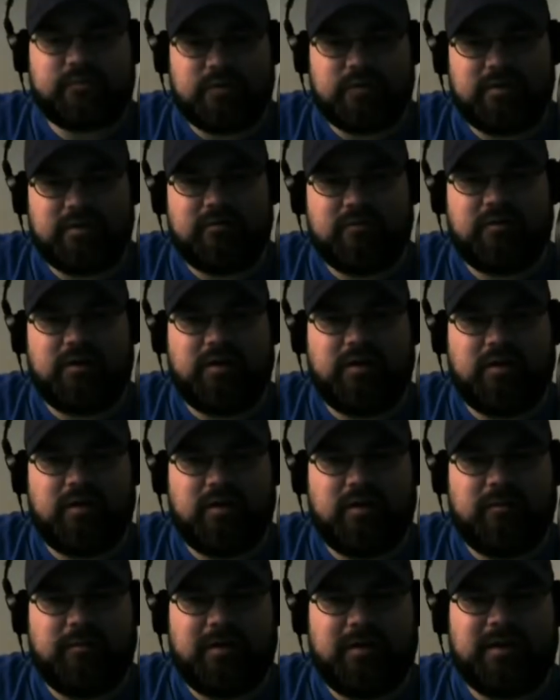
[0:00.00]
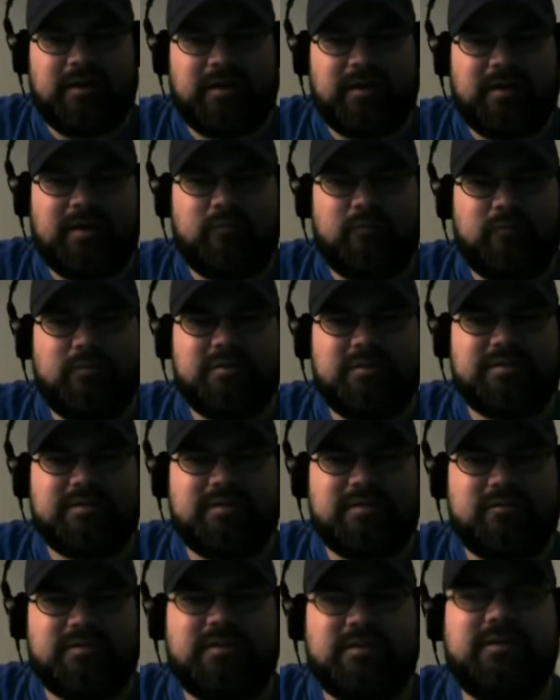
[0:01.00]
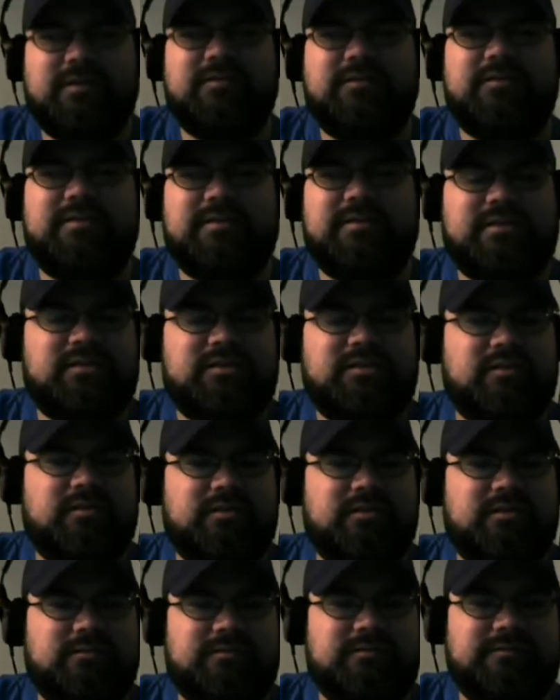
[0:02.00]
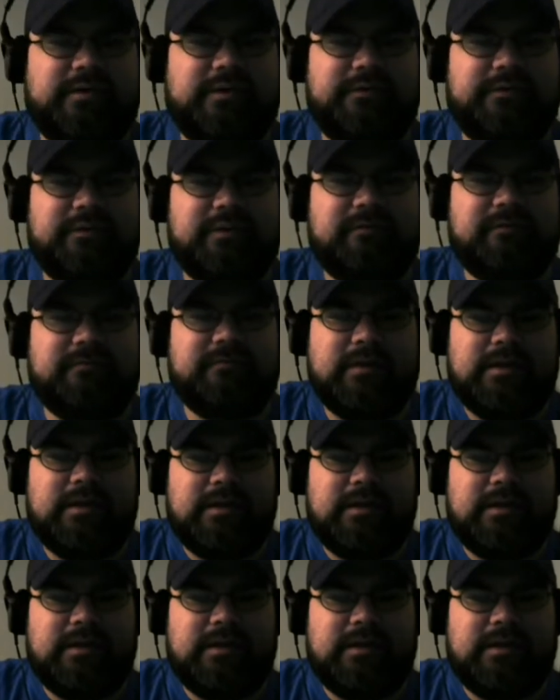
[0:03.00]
as well. And I want to say there was another Disney show that she was involved in.